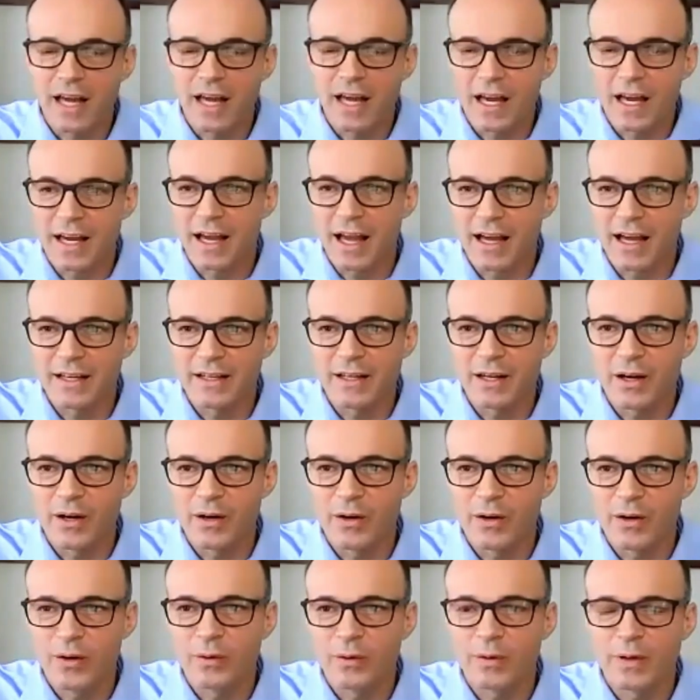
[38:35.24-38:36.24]
I
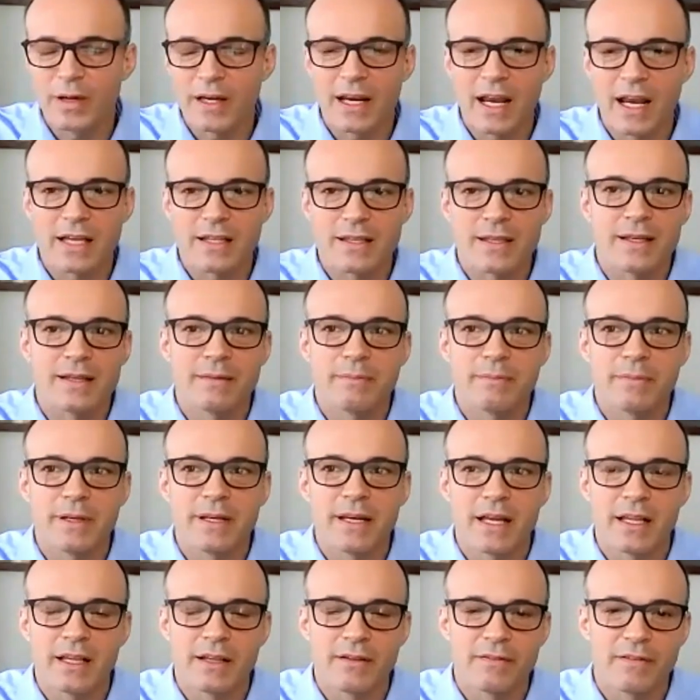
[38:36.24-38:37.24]
know it hasn't
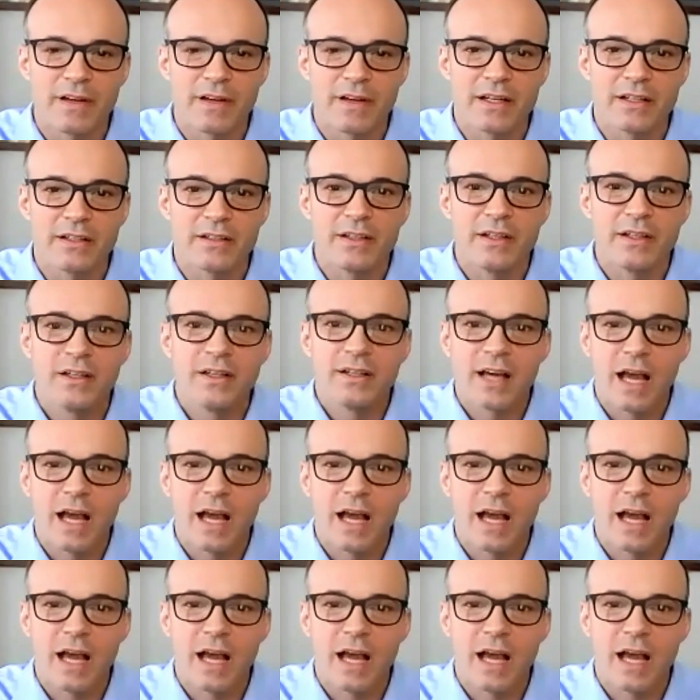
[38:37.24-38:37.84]
been elevated.